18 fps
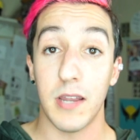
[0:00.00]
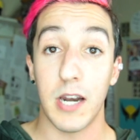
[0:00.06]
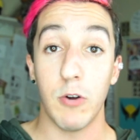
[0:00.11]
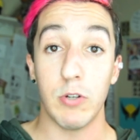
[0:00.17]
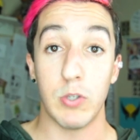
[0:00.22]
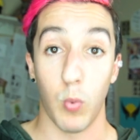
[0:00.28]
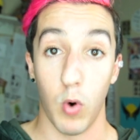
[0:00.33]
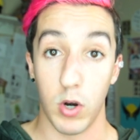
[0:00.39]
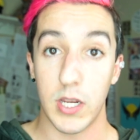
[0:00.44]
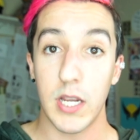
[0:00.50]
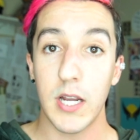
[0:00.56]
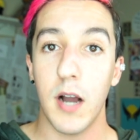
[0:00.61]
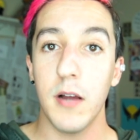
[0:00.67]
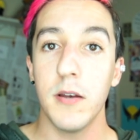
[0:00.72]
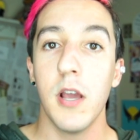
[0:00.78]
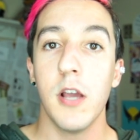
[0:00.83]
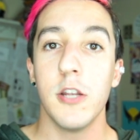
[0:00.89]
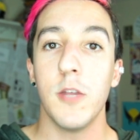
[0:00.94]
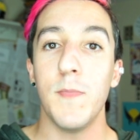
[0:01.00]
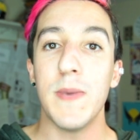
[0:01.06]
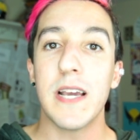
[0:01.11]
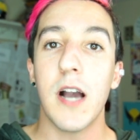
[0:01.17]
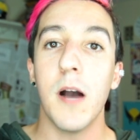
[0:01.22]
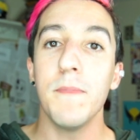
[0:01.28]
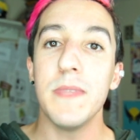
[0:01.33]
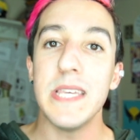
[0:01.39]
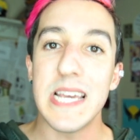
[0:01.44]
that I was working on to
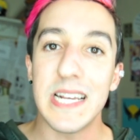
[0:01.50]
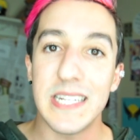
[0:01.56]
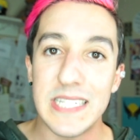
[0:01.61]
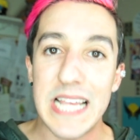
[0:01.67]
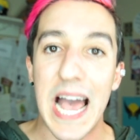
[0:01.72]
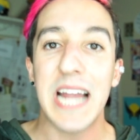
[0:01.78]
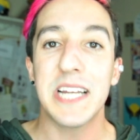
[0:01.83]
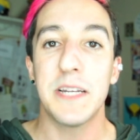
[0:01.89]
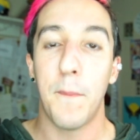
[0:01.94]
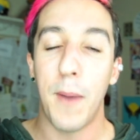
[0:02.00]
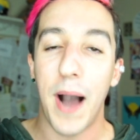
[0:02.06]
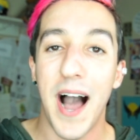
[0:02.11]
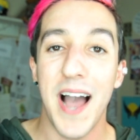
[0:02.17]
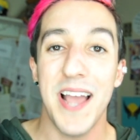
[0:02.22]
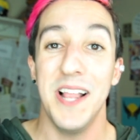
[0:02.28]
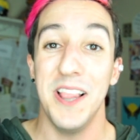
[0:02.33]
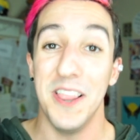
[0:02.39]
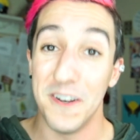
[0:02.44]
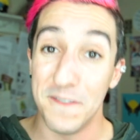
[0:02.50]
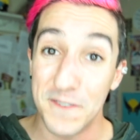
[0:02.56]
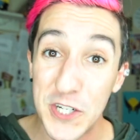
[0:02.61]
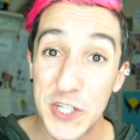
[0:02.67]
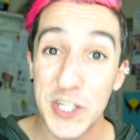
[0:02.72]
become the exact pile of